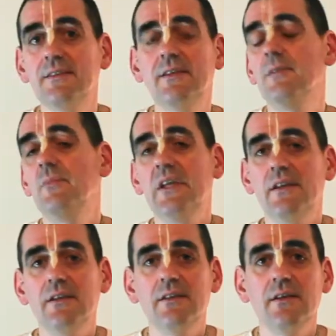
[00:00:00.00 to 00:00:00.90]
can be
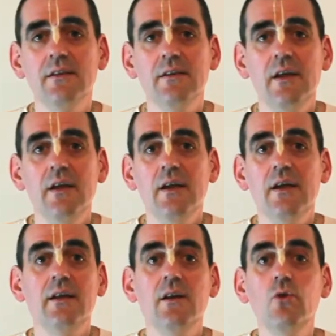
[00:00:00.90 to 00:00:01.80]
anything.
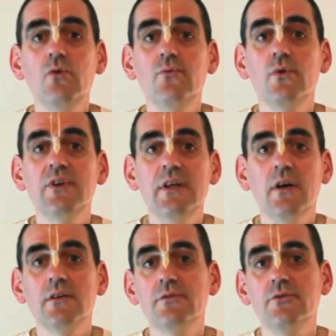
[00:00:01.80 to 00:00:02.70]
And I look for the
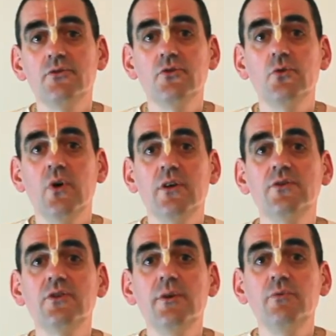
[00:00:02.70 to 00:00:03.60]
answers through our
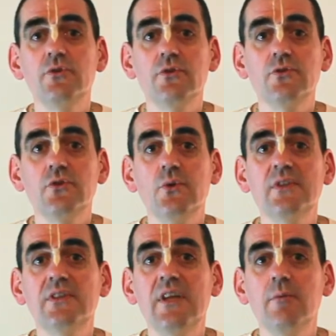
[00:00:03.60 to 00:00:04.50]
scriptures to
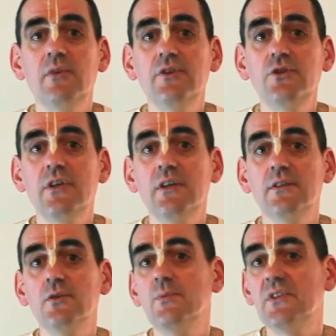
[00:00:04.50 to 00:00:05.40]
establish and
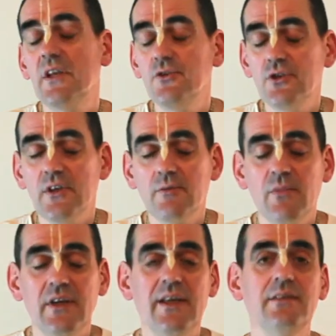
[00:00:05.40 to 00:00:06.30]
substantiate
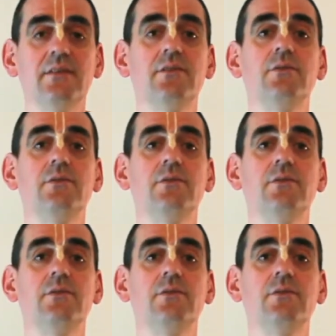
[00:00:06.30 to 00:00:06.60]
my answer.